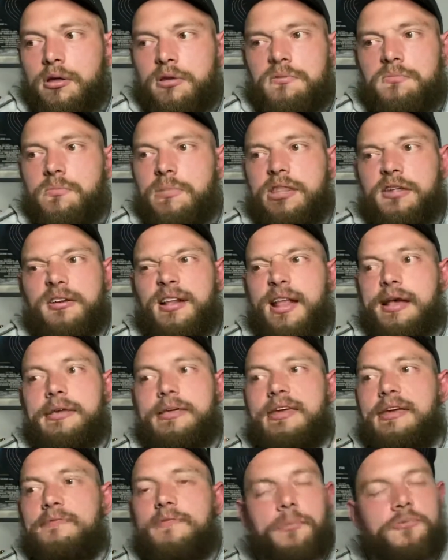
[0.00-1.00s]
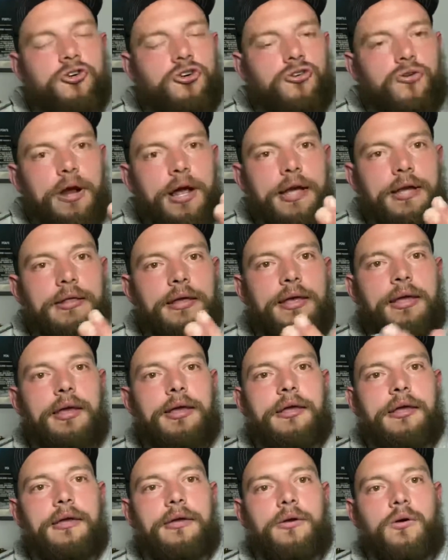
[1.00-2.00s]
either like give up
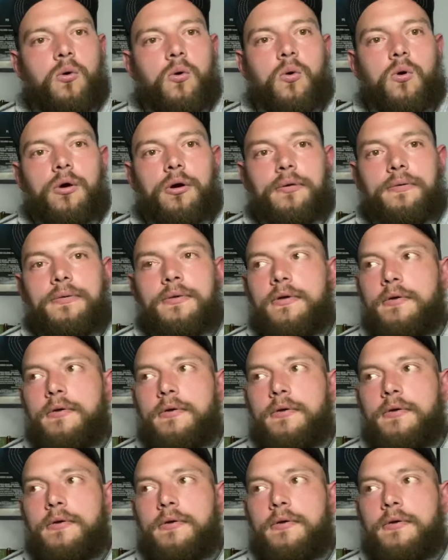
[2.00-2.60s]
training, or